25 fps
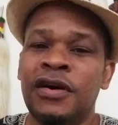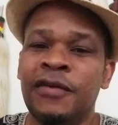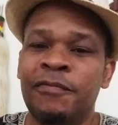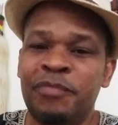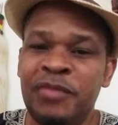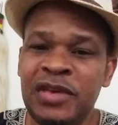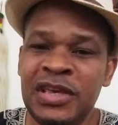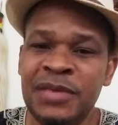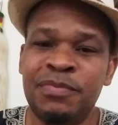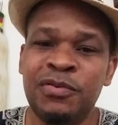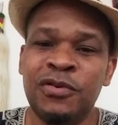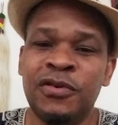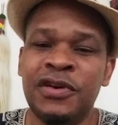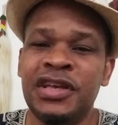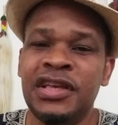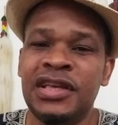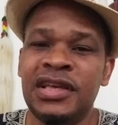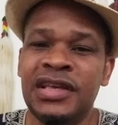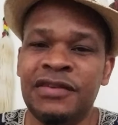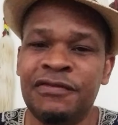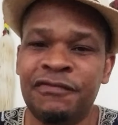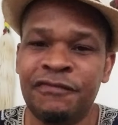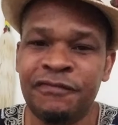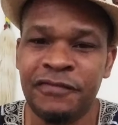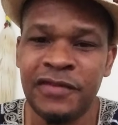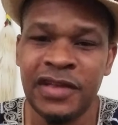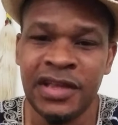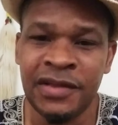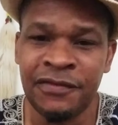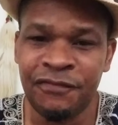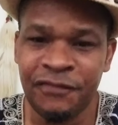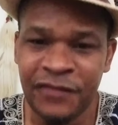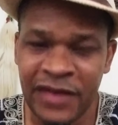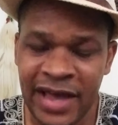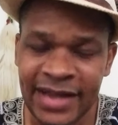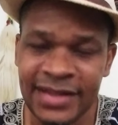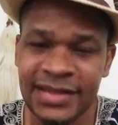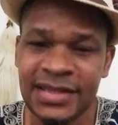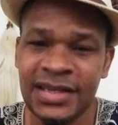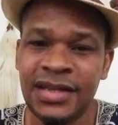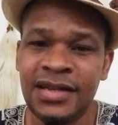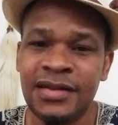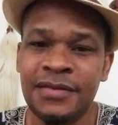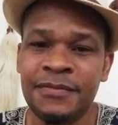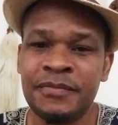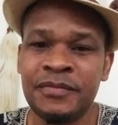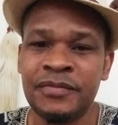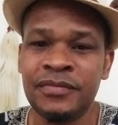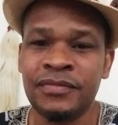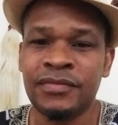of people infected
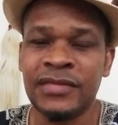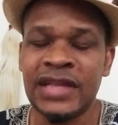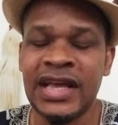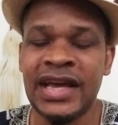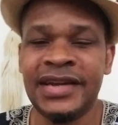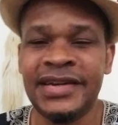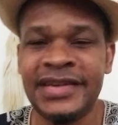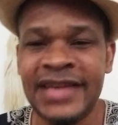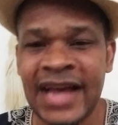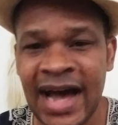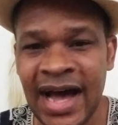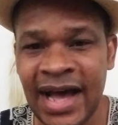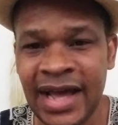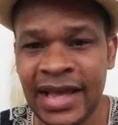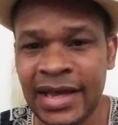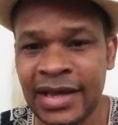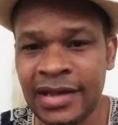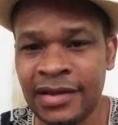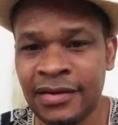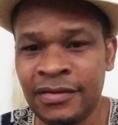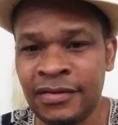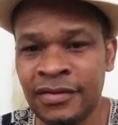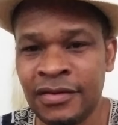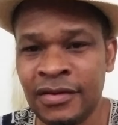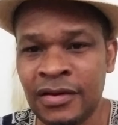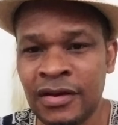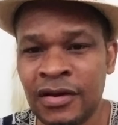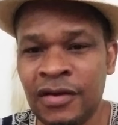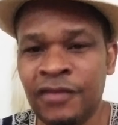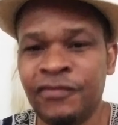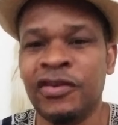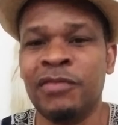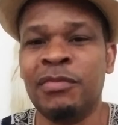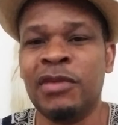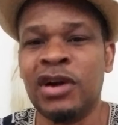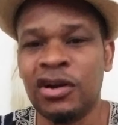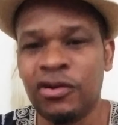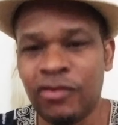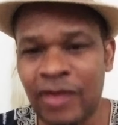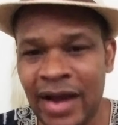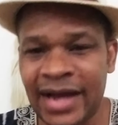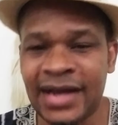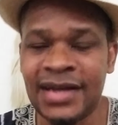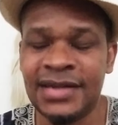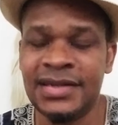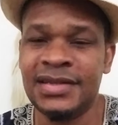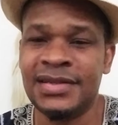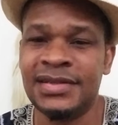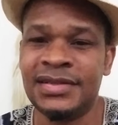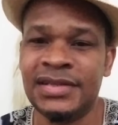and dying from a
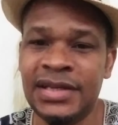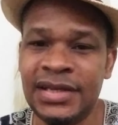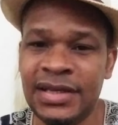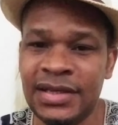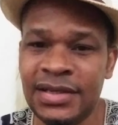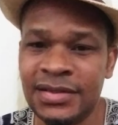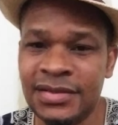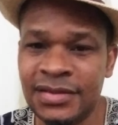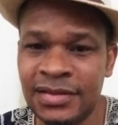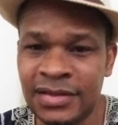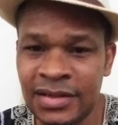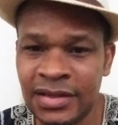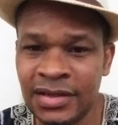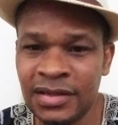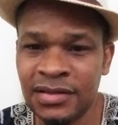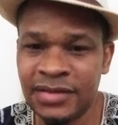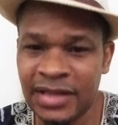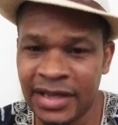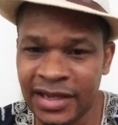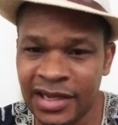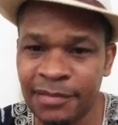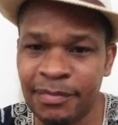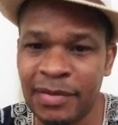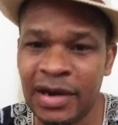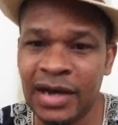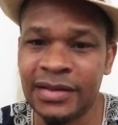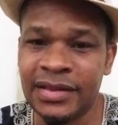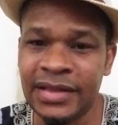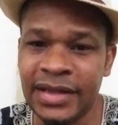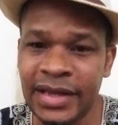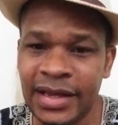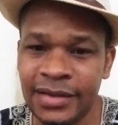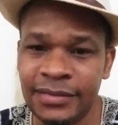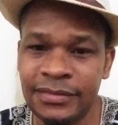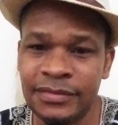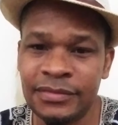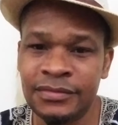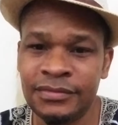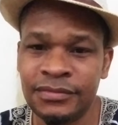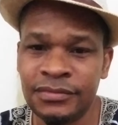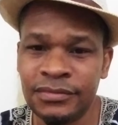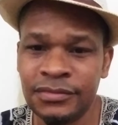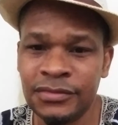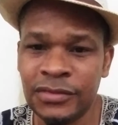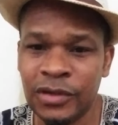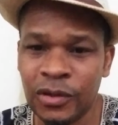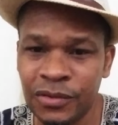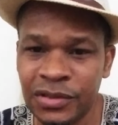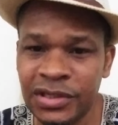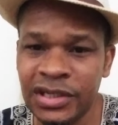cracker disease. Think about that.
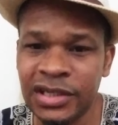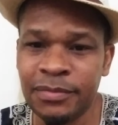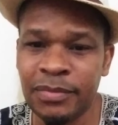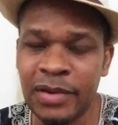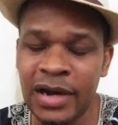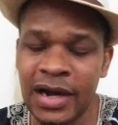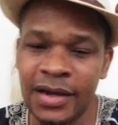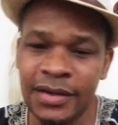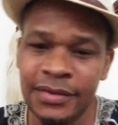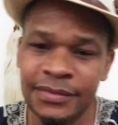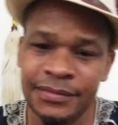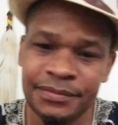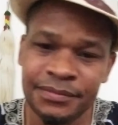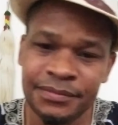Odigba.